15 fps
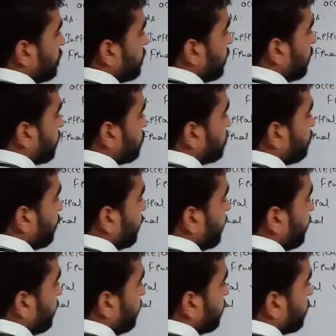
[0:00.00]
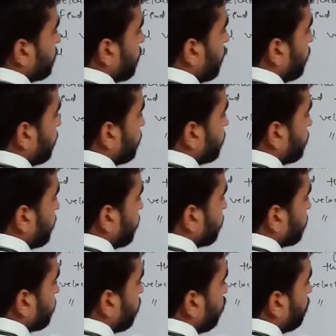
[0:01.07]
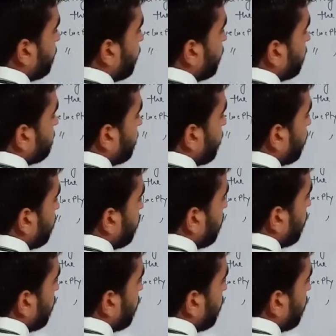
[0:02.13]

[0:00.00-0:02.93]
that is V, 36 km per